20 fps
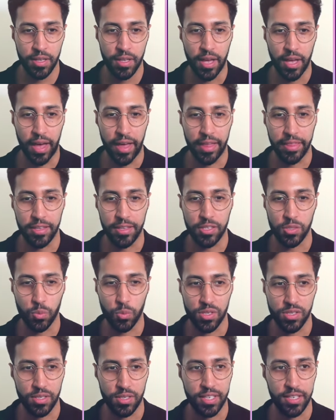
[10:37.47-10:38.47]
And this
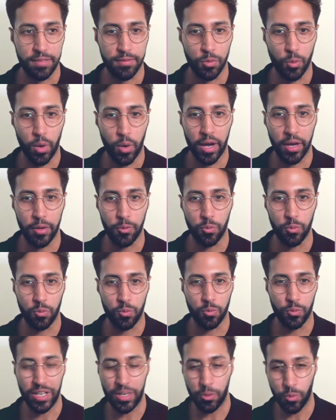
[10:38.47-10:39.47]
wasn't even what I
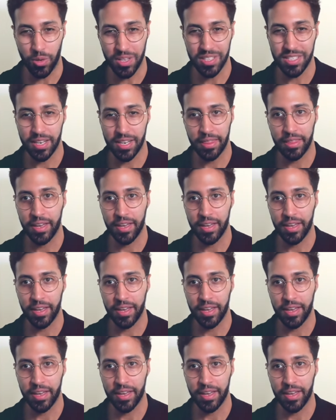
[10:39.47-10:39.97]
really wanted in the